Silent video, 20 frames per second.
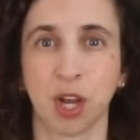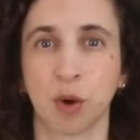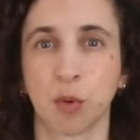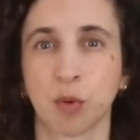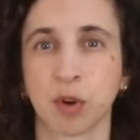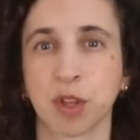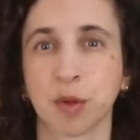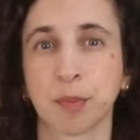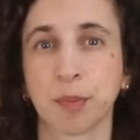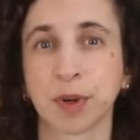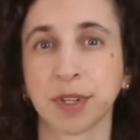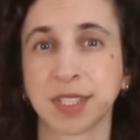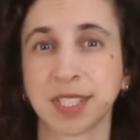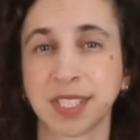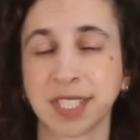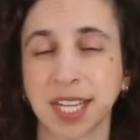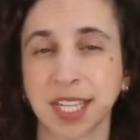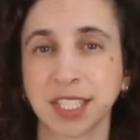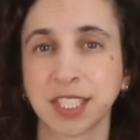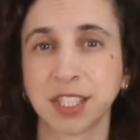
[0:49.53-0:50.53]
where the
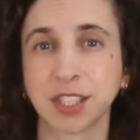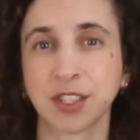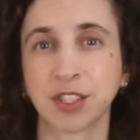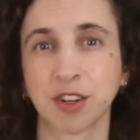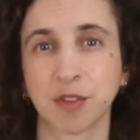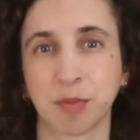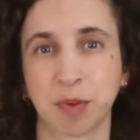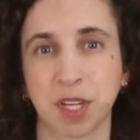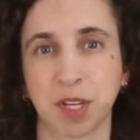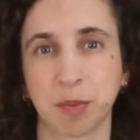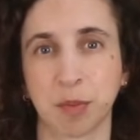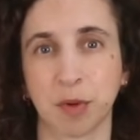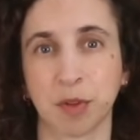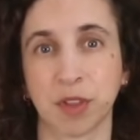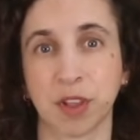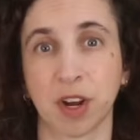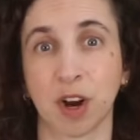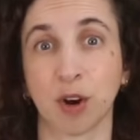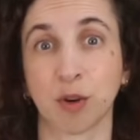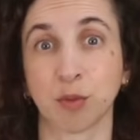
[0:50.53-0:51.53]
percentage of people
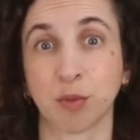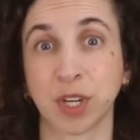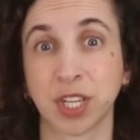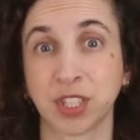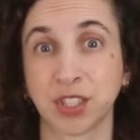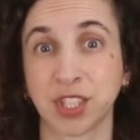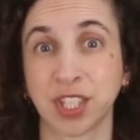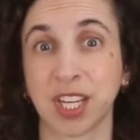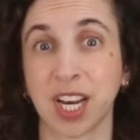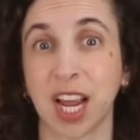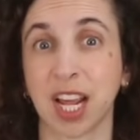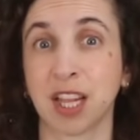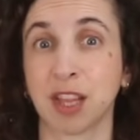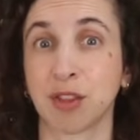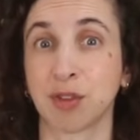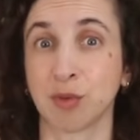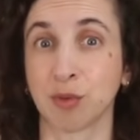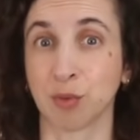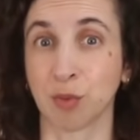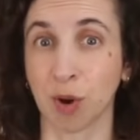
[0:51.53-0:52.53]
that are reaching and
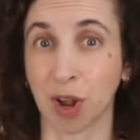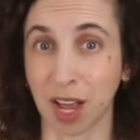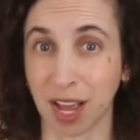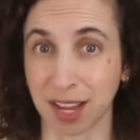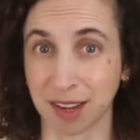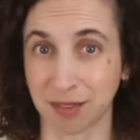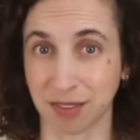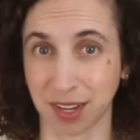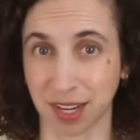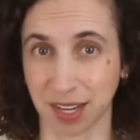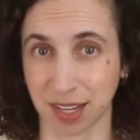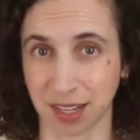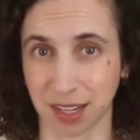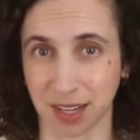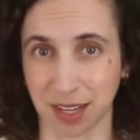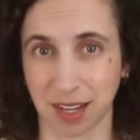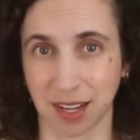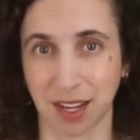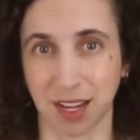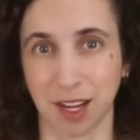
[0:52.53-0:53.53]
thriving